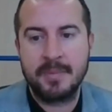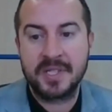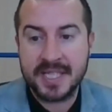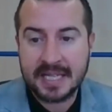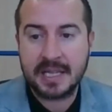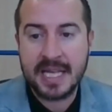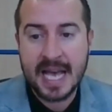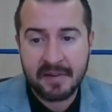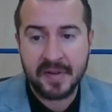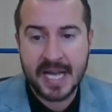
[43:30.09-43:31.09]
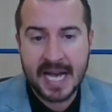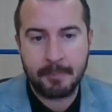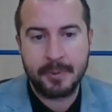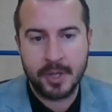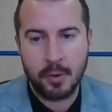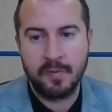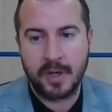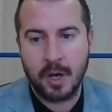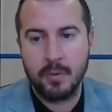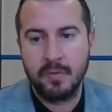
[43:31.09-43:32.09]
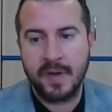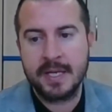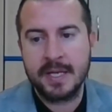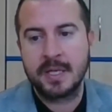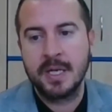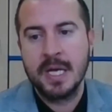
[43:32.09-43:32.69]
sadly haven't happened over COVID.